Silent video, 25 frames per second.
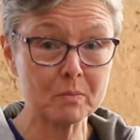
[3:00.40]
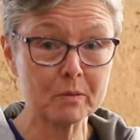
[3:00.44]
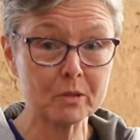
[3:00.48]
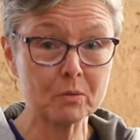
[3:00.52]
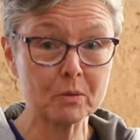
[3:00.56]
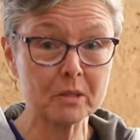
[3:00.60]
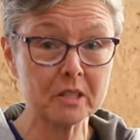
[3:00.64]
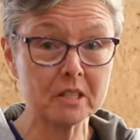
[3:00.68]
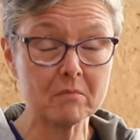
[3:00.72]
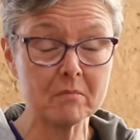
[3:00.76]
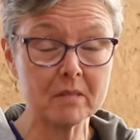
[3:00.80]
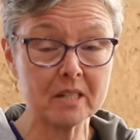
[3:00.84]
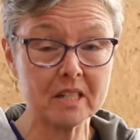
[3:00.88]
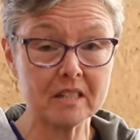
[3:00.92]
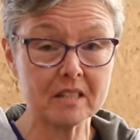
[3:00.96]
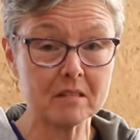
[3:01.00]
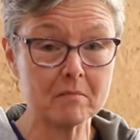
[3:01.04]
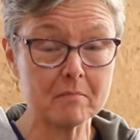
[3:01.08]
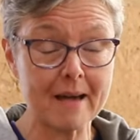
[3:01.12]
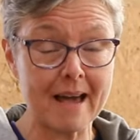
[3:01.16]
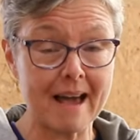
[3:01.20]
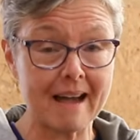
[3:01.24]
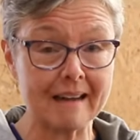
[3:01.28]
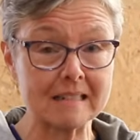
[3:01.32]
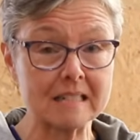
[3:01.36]
between the min and the
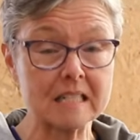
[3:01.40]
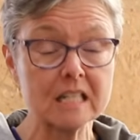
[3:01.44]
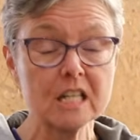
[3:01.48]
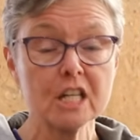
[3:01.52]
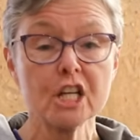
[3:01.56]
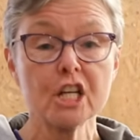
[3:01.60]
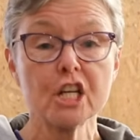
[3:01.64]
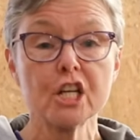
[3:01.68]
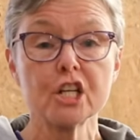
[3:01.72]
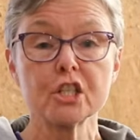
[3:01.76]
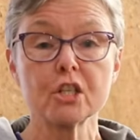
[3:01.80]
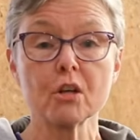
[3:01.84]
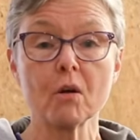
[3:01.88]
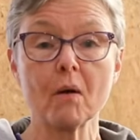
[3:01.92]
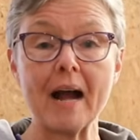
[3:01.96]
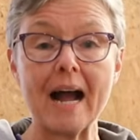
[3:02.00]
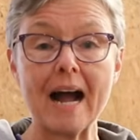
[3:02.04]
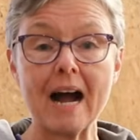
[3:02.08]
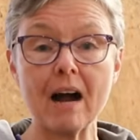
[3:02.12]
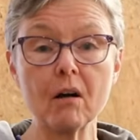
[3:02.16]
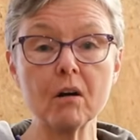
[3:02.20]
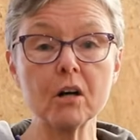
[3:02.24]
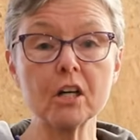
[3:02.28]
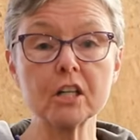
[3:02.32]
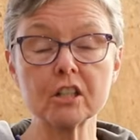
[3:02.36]
max. So
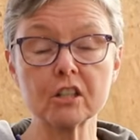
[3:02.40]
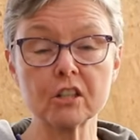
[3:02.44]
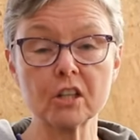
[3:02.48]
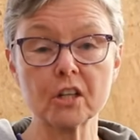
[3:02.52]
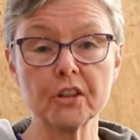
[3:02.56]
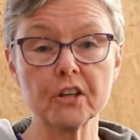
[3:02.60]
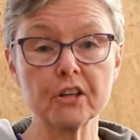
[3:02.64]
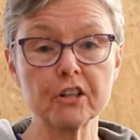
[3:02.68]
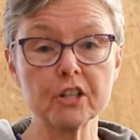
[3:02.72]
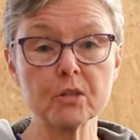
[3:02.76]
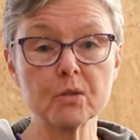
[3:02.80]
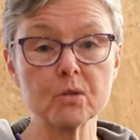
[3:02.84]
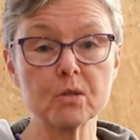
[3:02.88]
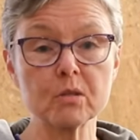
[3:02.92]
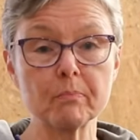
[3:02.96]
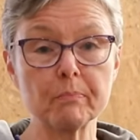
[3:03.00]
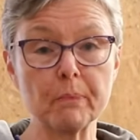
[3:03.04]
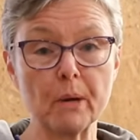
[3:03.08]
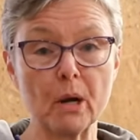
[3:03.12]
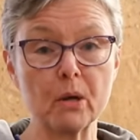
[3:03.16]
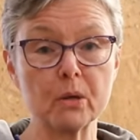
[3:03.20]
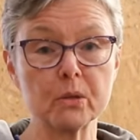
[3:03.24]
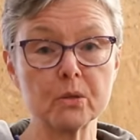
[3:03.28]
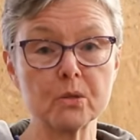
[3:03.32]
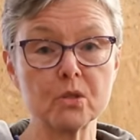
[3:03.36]
how on earth are you
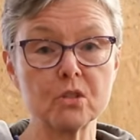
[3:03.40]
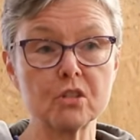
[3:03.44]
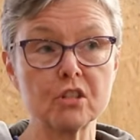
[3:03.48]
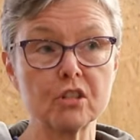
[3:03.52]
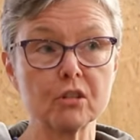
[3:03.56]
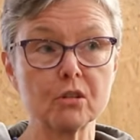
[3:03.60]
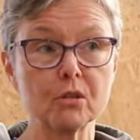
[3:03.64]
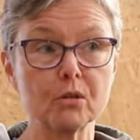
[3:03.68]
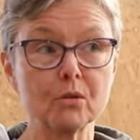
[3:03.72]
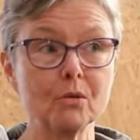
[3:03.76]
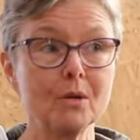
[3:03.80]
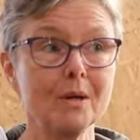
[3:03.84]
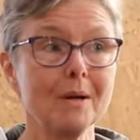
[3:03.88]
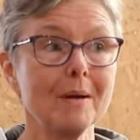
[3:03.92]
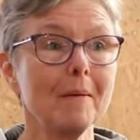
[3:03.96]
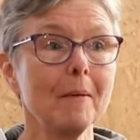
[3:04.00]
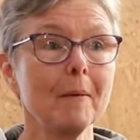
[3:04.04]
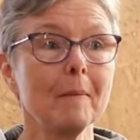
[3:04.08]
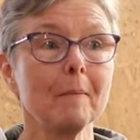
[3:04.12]
supposed to